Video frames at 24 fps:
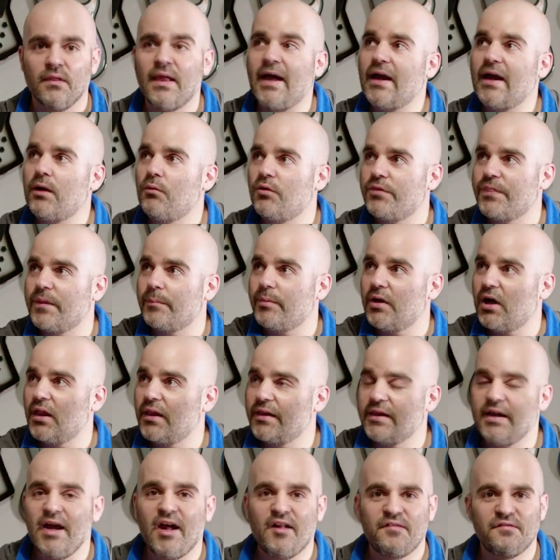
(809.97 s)
Like with the
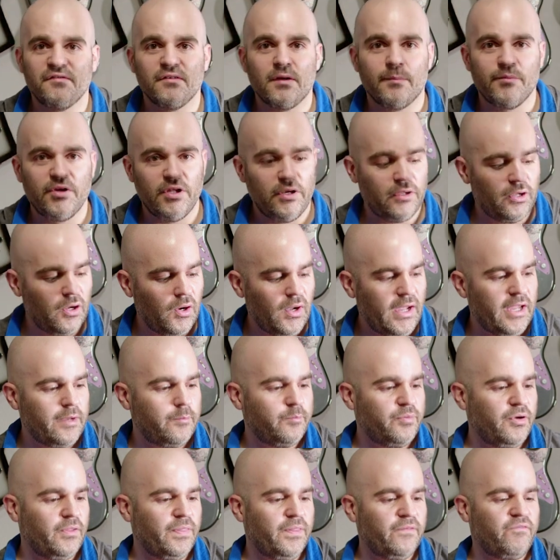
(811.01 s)
Polycaster, I'm gonna go ahead and
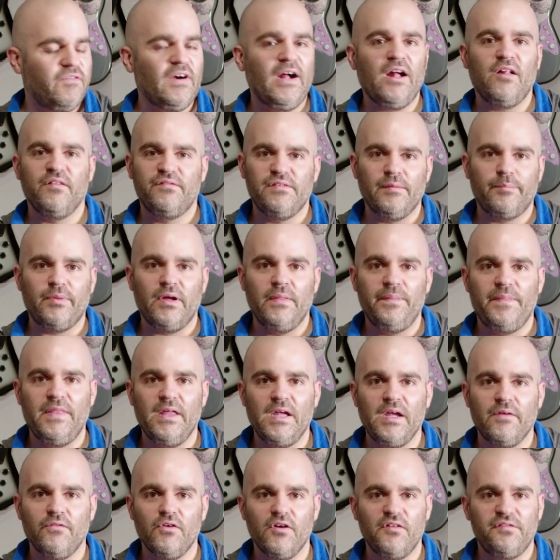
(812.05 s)
put the files up on
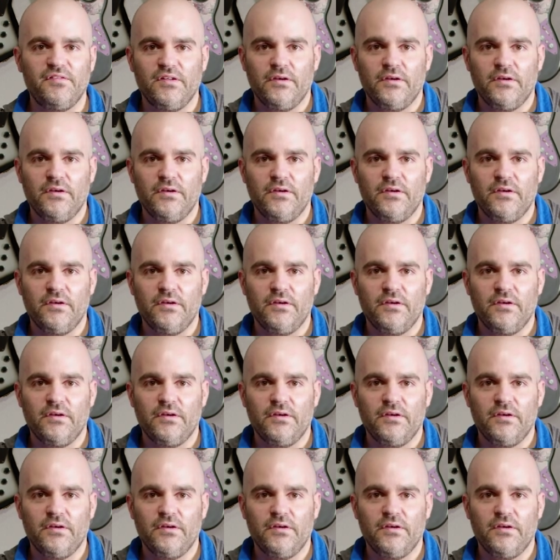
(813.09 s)
Thingiverse,